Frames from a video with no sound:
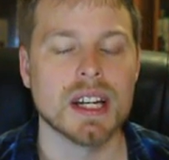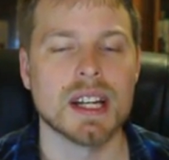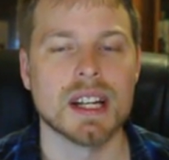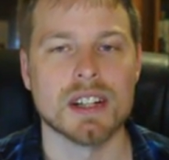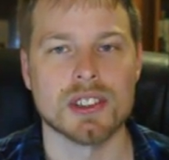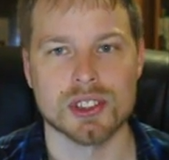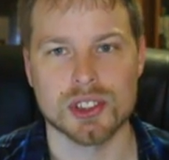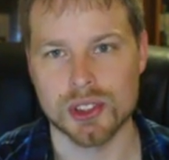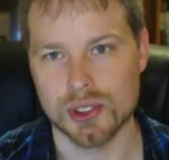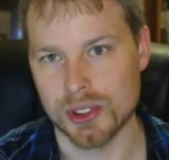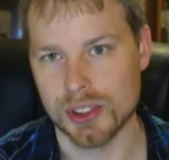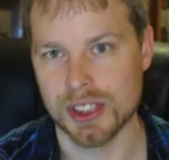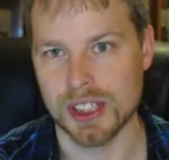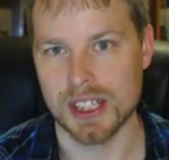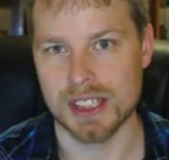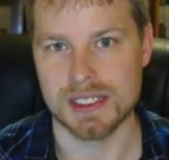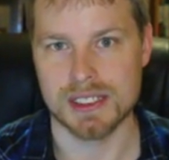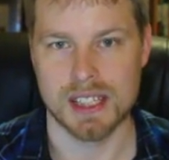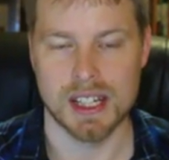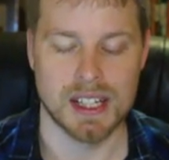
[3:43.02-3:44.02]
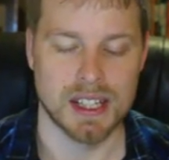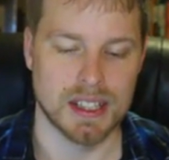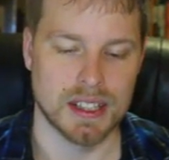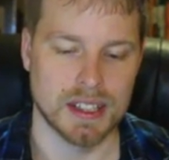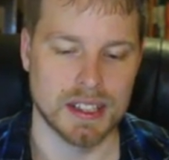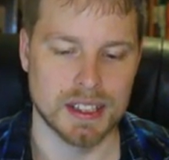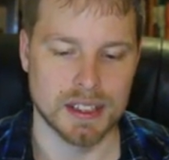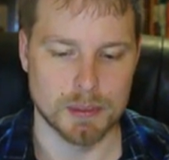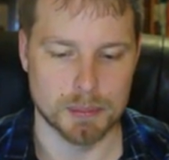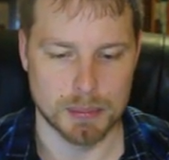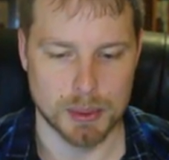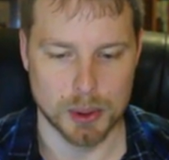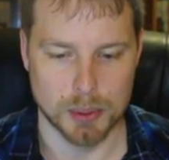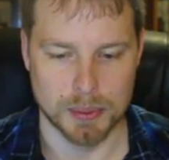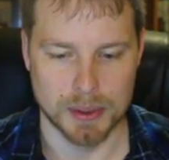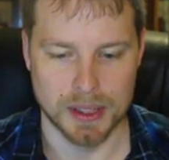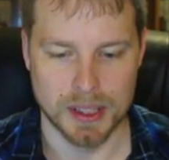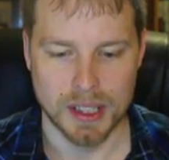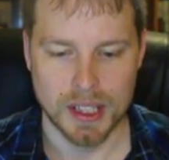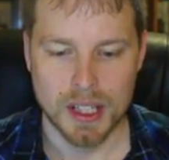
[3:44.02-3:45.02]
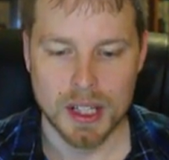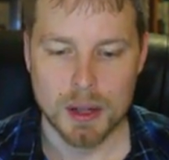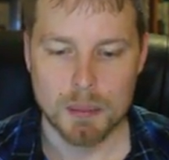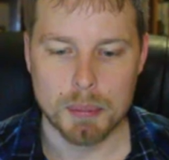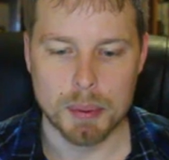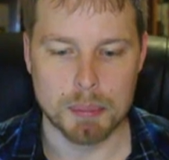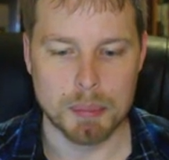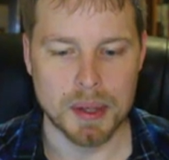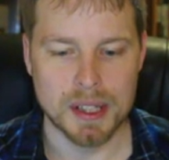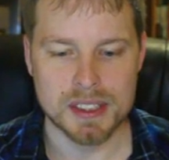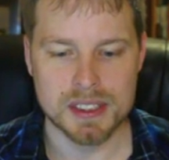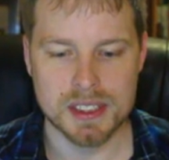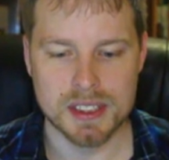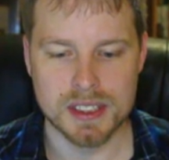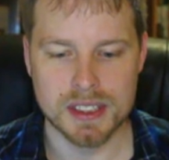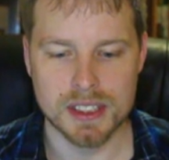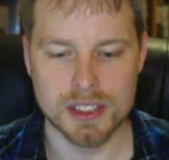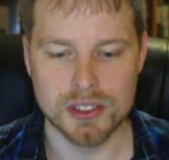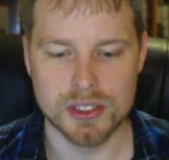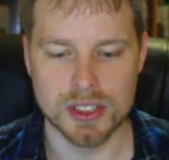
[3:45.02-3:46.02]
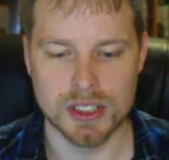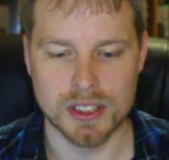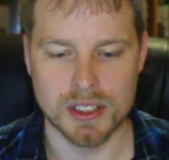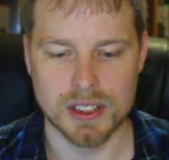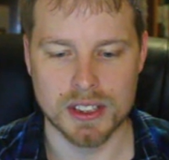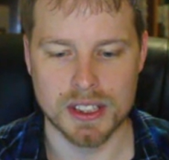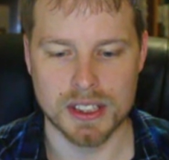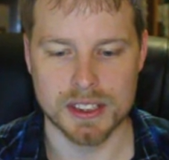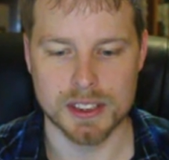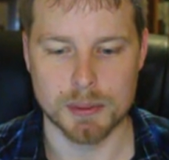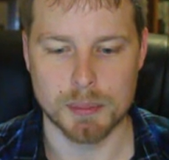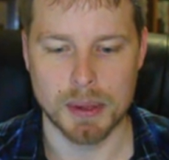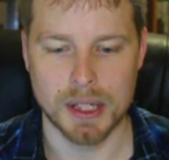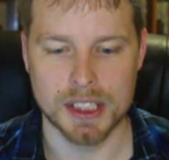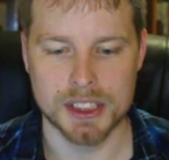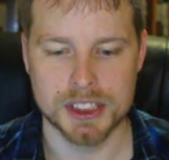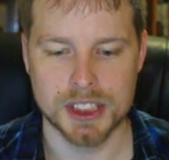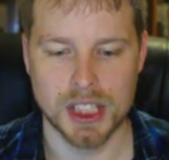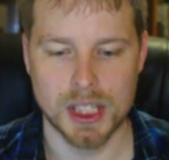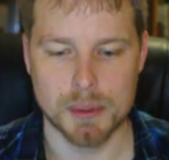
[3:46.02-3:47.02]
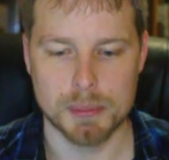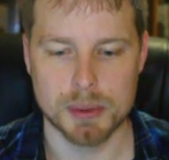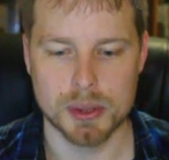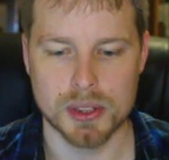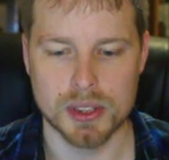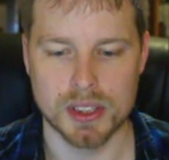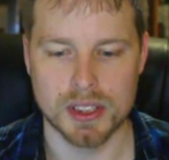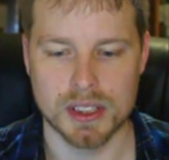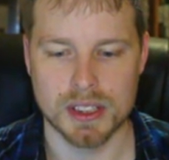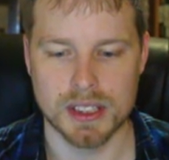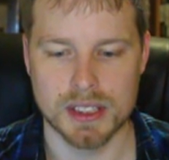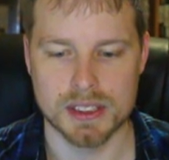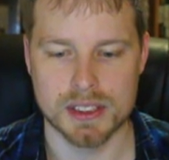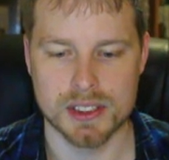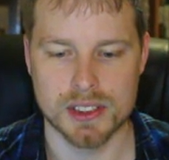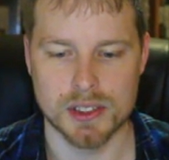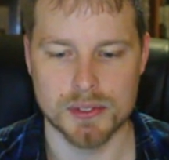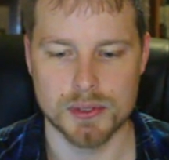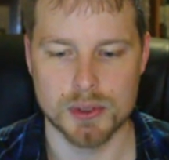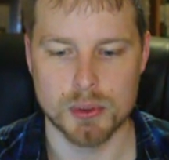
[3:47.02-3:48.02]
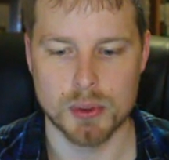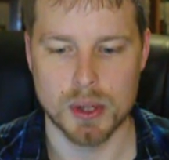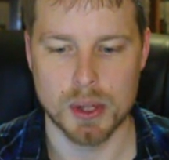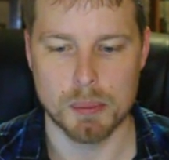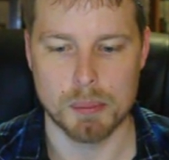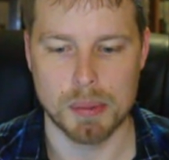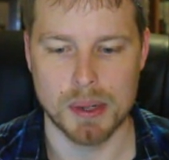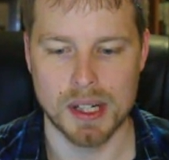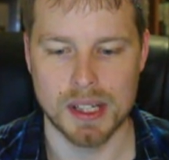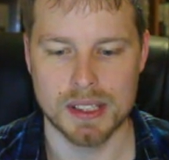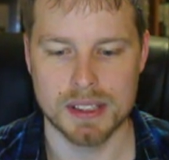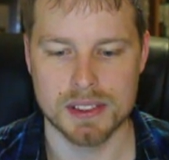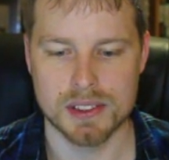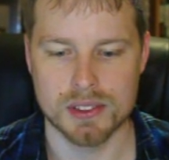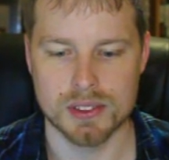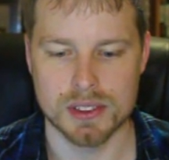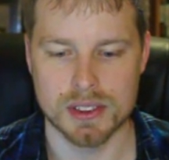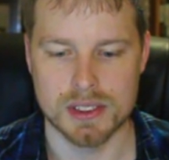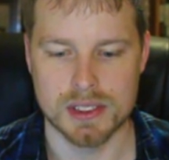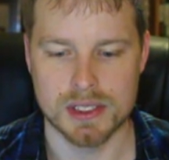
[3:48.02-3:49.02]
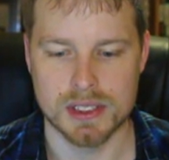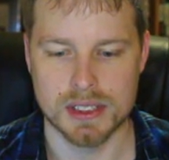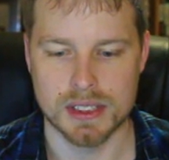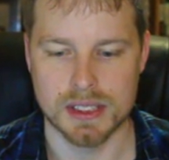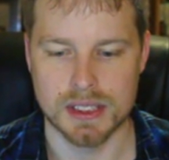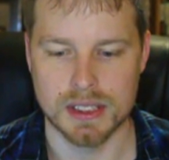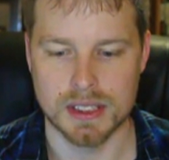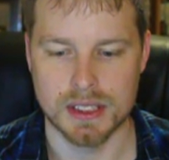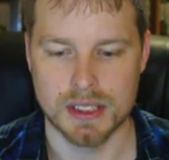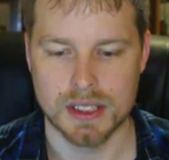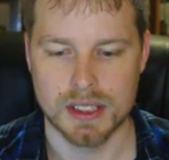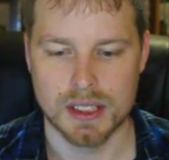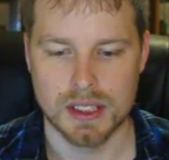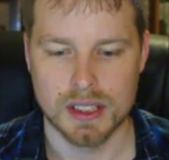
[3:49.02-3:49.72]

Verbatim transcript: and I'll show you guys that in a moment. But basically, you can click on the buy shop. You can click on stuff you want to buy. So let's see.